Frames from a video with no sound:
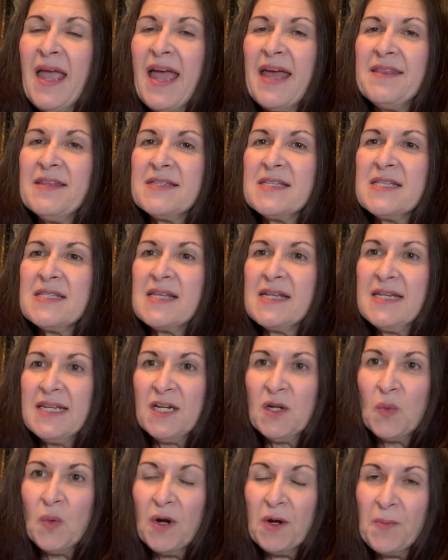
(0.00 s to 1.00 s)
and this is a
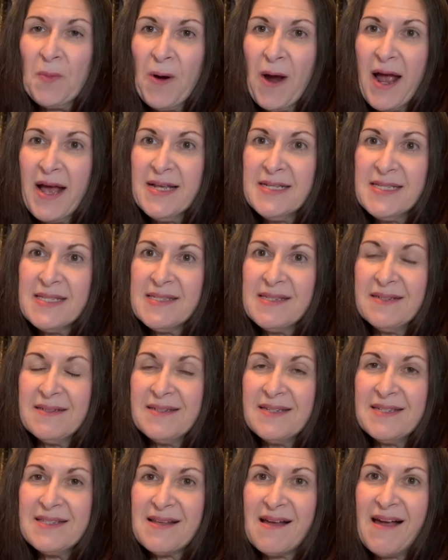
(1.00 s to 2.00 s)
needlework press
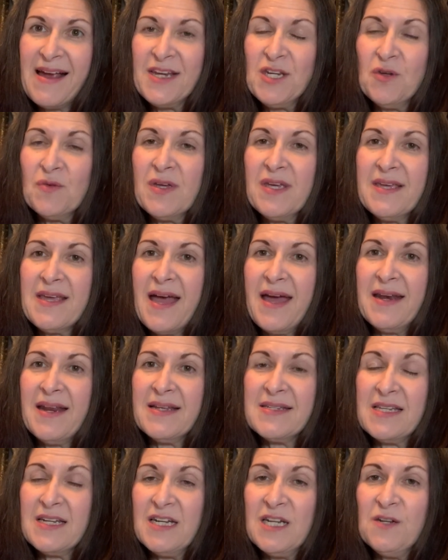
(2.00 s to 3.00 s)
design you can get
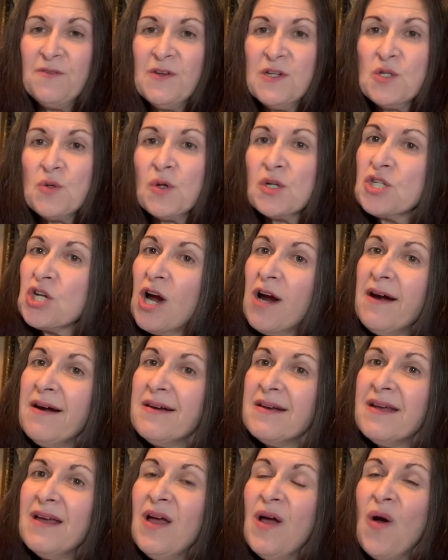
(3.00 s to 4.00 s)
as an individual
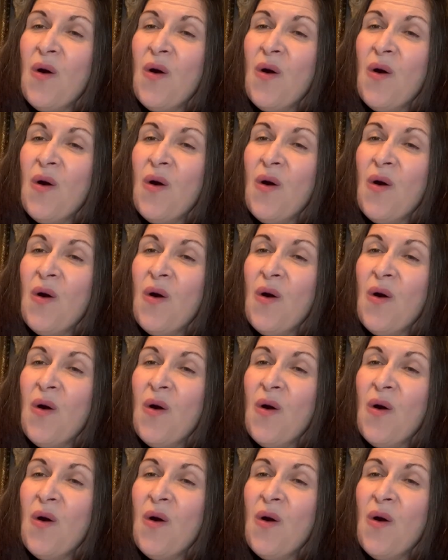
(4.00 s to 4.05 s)
chart,